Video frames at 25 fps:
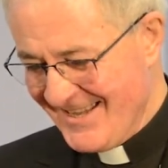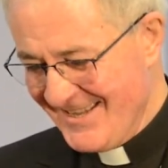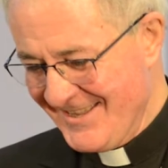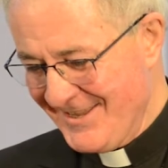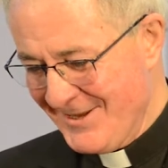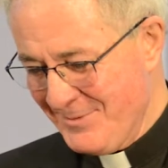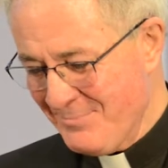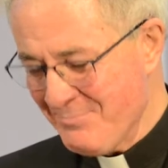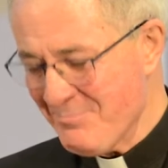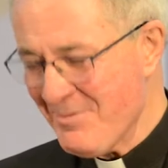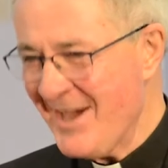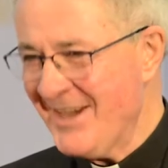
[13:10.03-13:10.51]

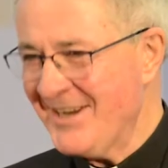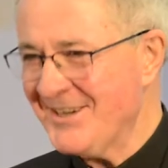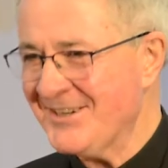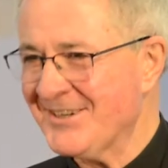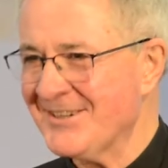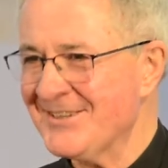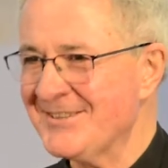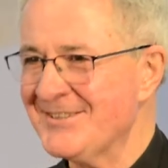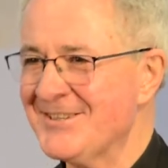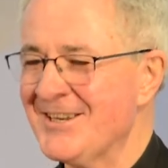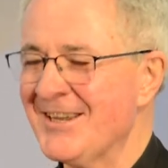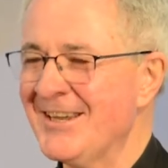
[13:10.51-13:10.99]
that might
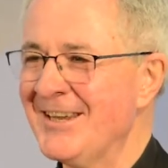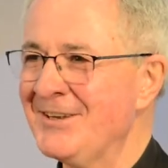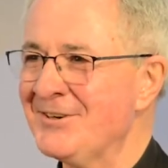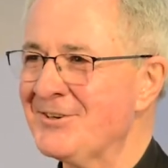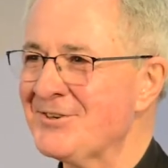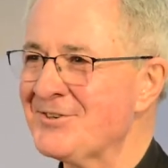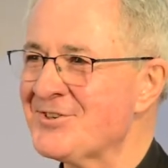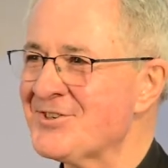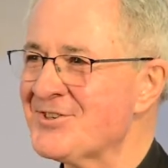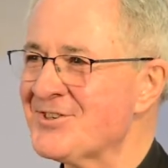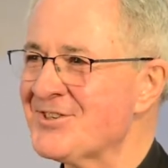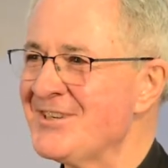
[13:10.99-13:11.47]
contain
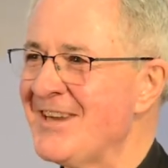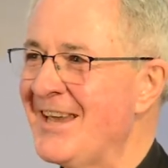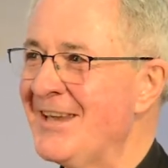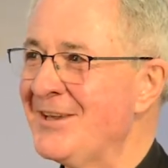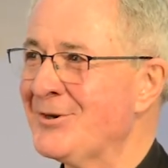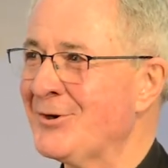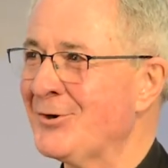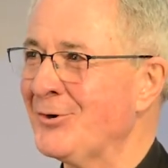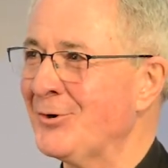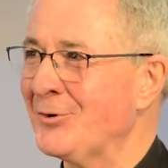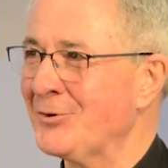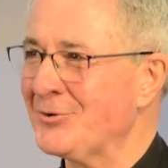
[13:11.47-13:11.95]
a
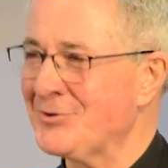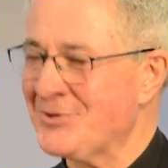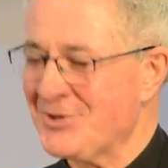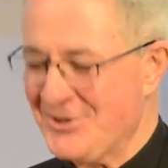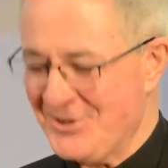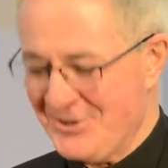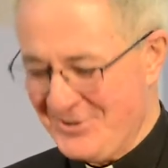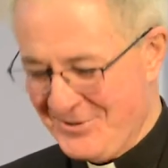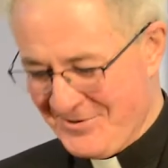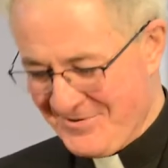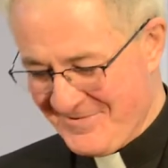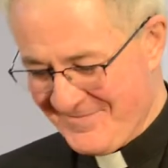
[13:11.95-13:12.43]
snake or
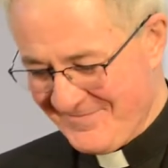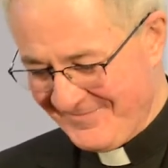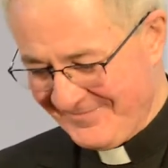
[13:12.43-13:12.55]
two.